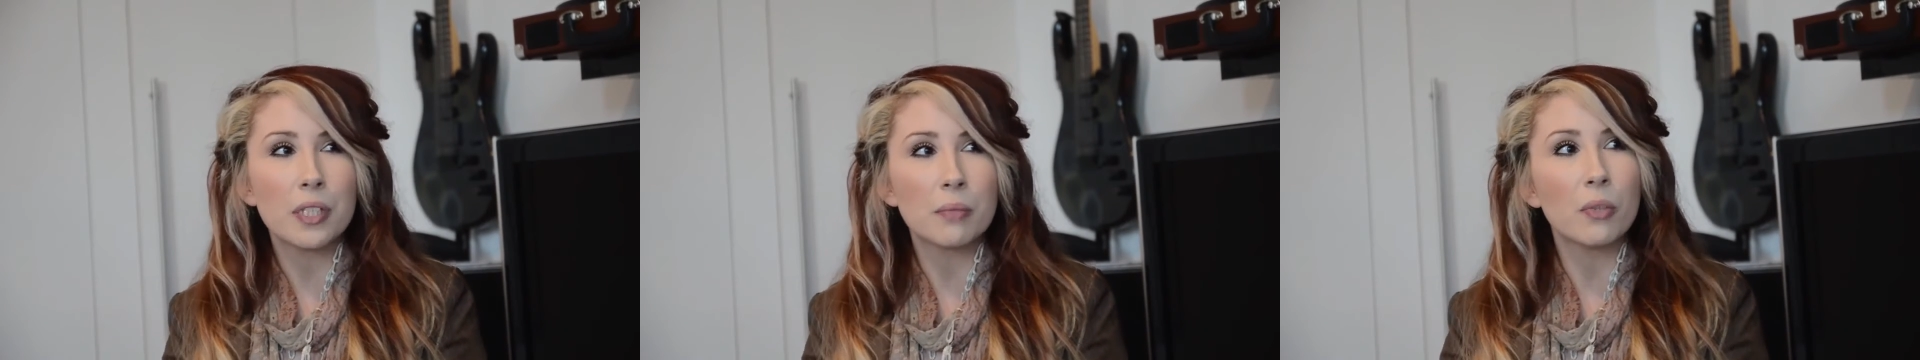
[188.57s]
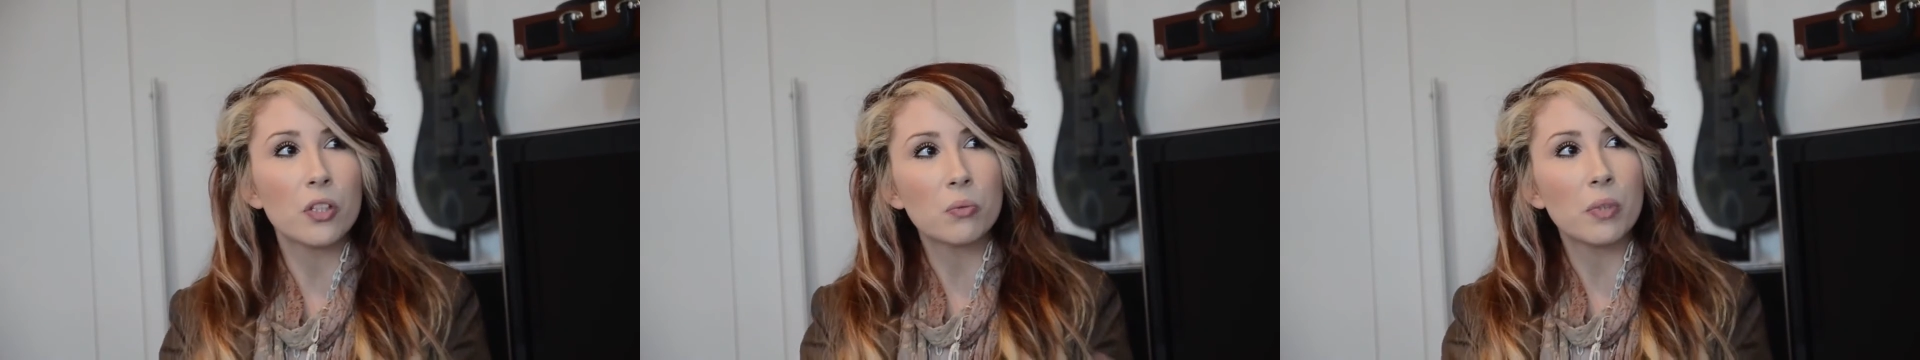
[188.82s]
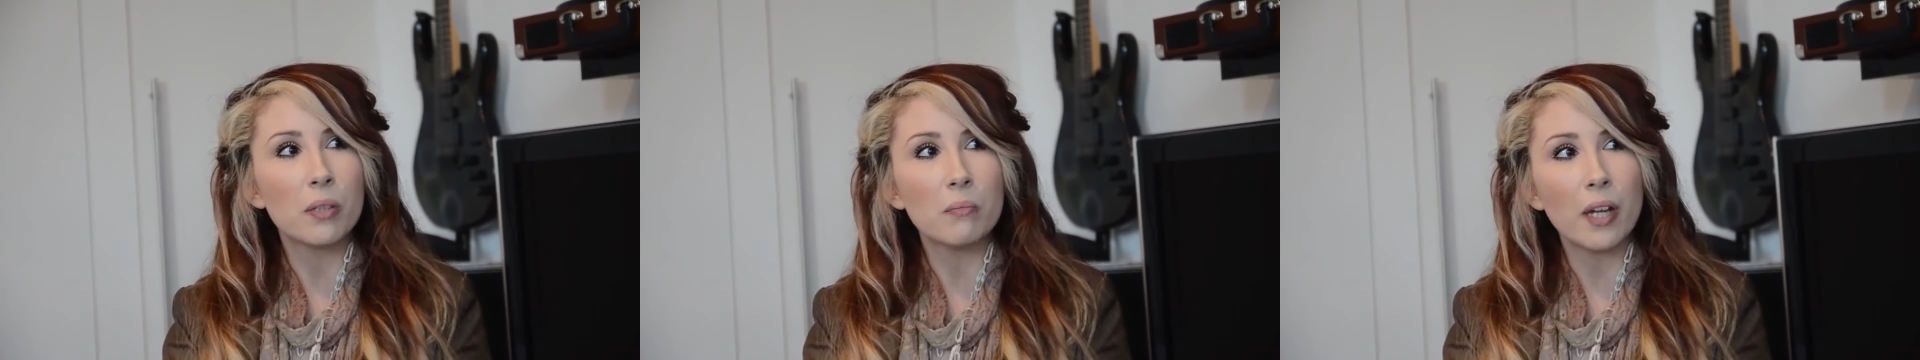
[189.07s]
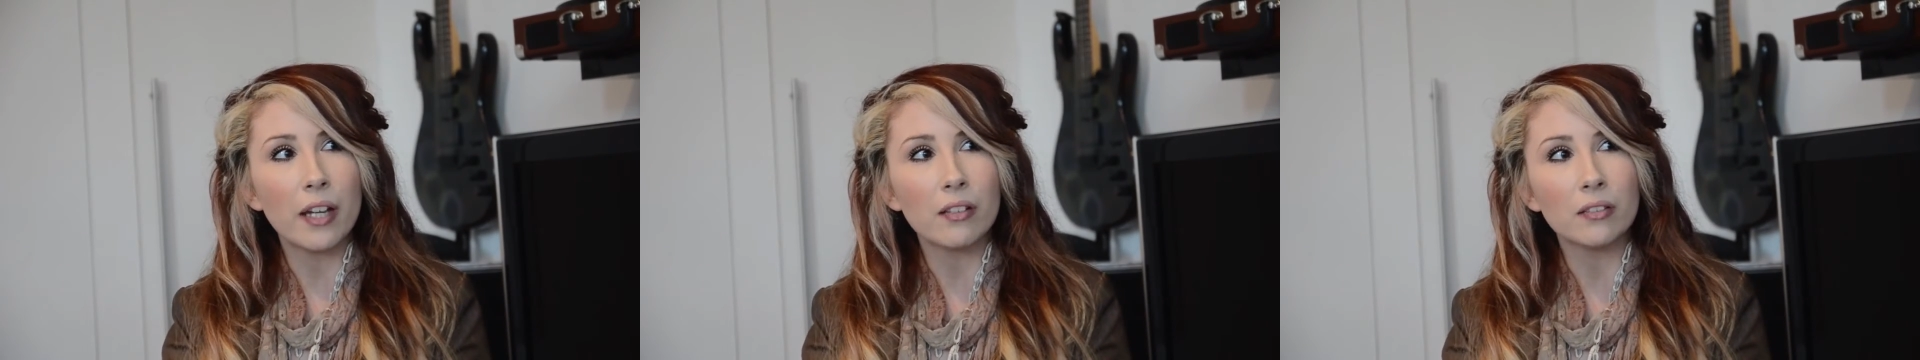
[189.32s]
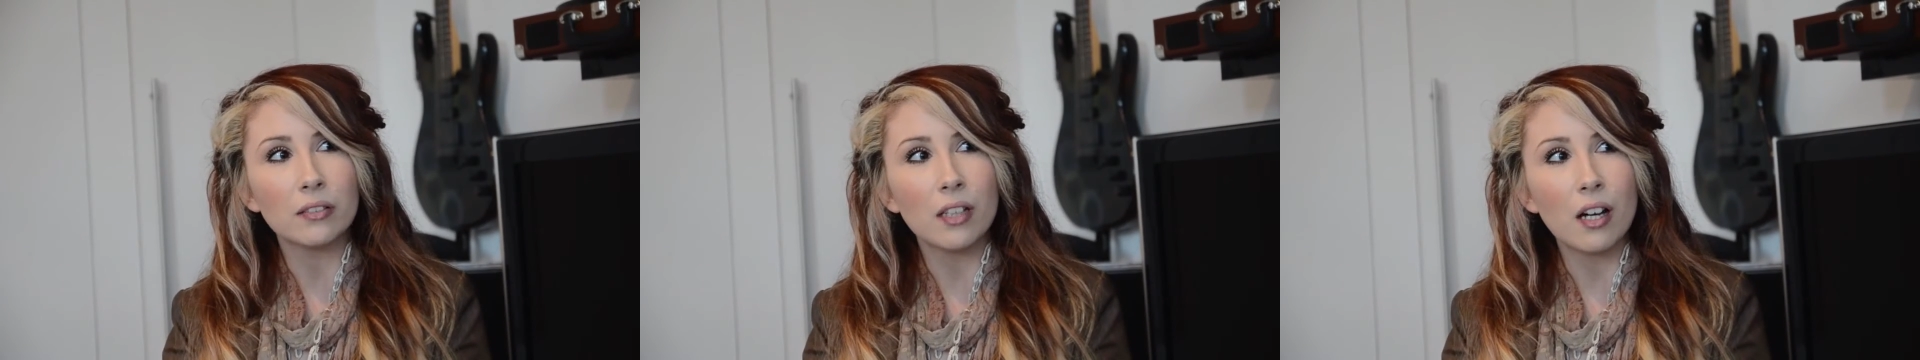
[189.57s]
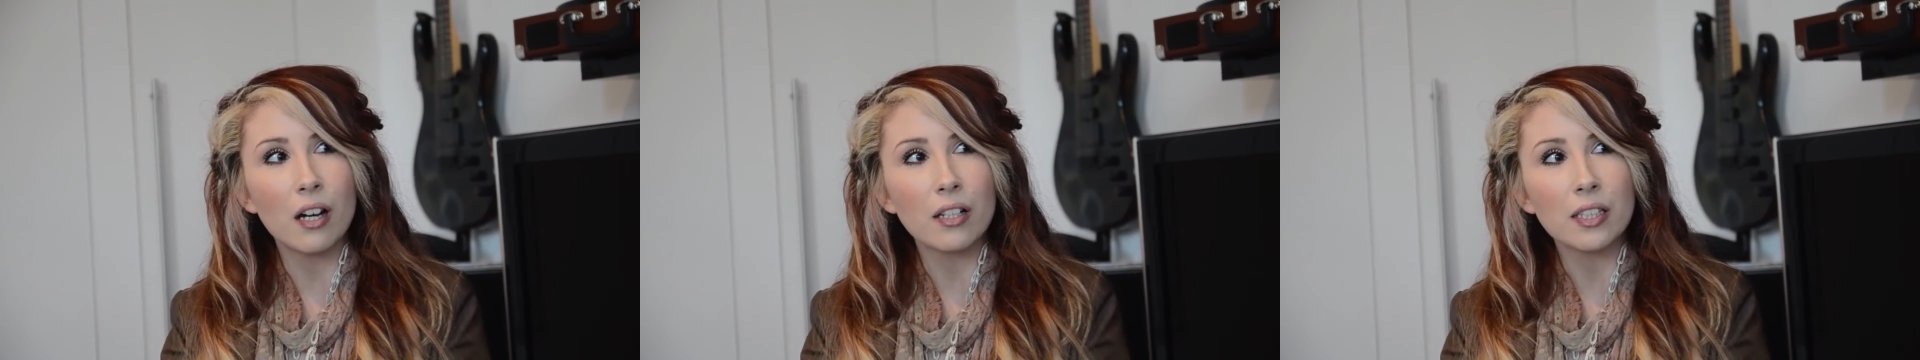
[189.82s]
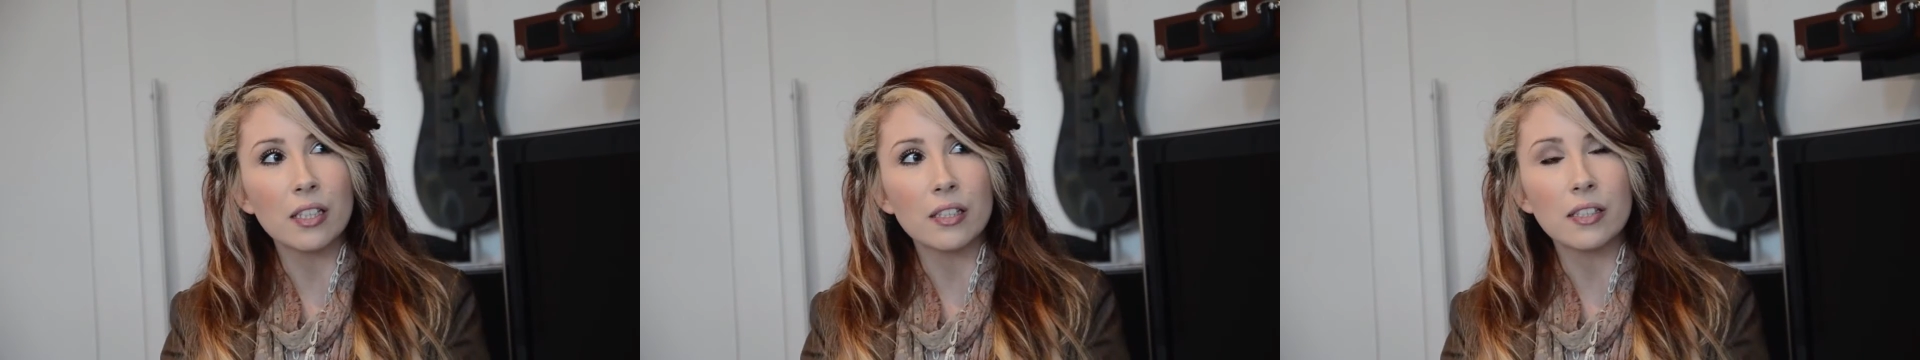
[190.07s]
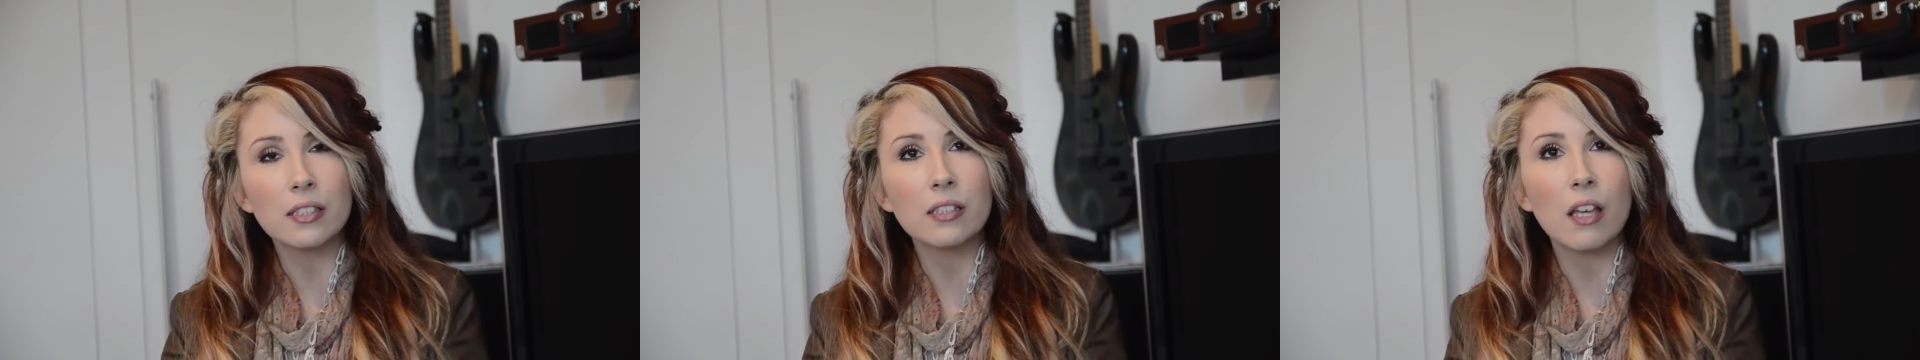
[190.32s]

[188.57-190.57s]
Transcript: as much with male artists.